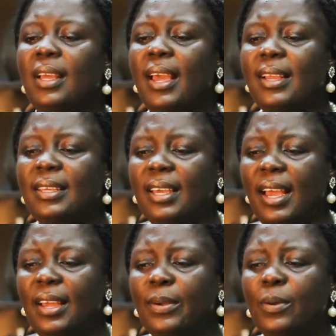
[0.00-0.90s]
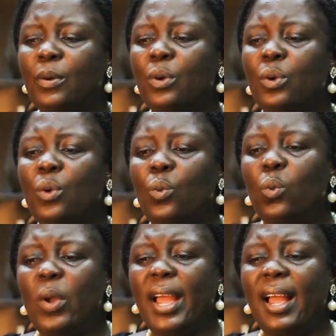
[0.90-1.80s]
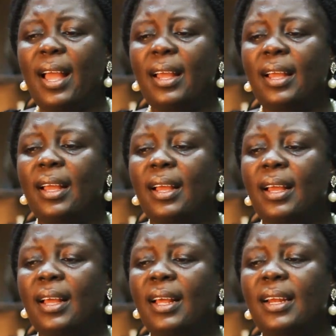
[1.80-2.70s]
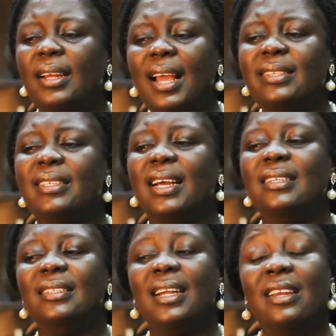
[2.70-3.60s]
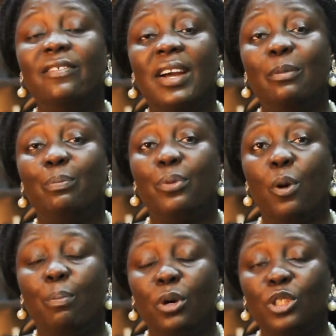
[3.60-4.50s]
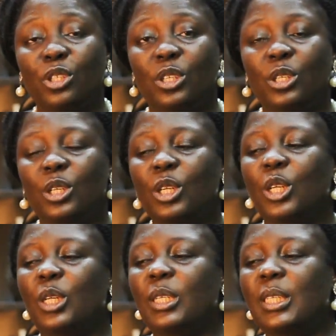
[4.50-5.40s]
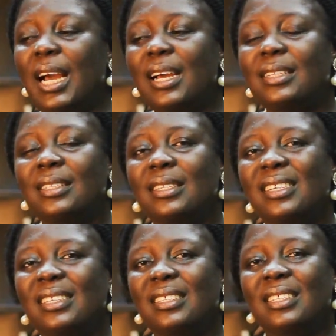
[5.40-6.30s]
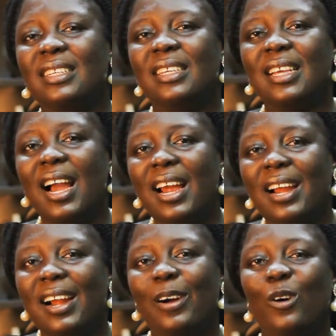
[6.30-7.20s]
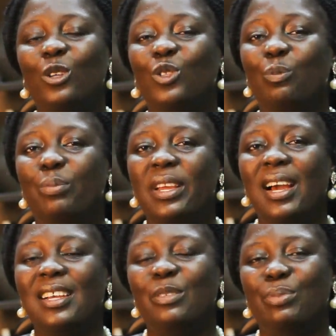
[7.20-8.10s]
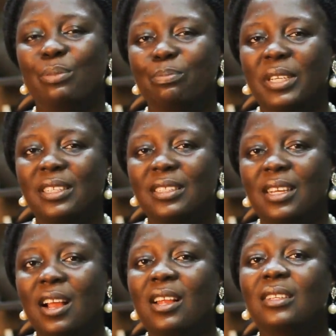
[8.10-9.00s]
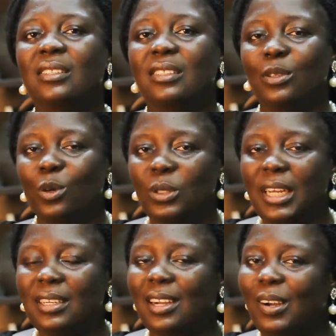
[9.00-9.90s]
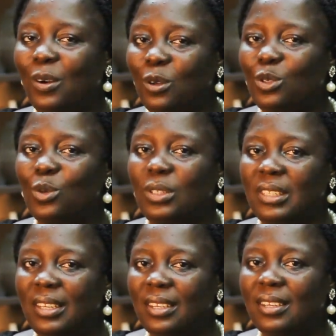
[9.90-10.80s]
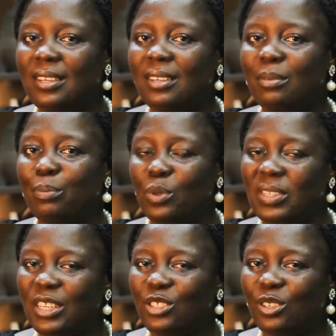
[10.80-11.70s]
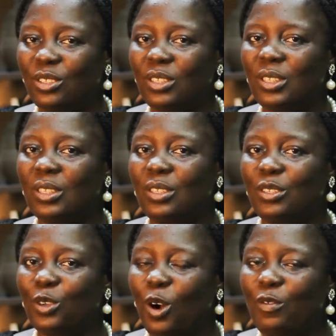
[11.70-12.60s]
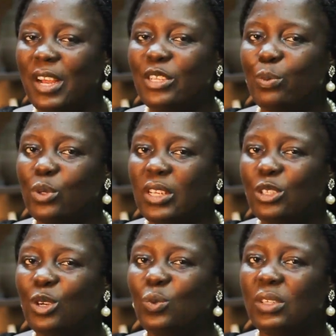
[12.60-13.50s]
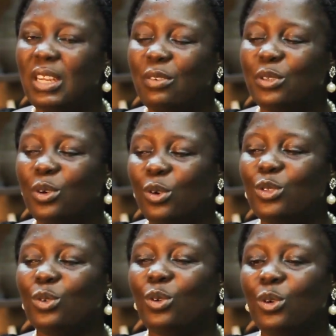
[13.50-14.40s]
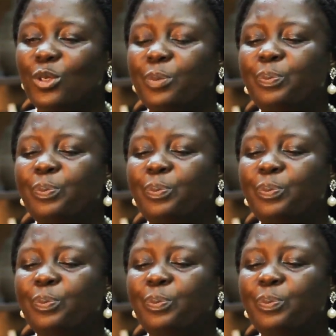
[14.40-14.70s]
Again, where less than the relevant proportion that the hirer ought to pay has been paid, the owner can also take possession, recover his possession without recourse to court.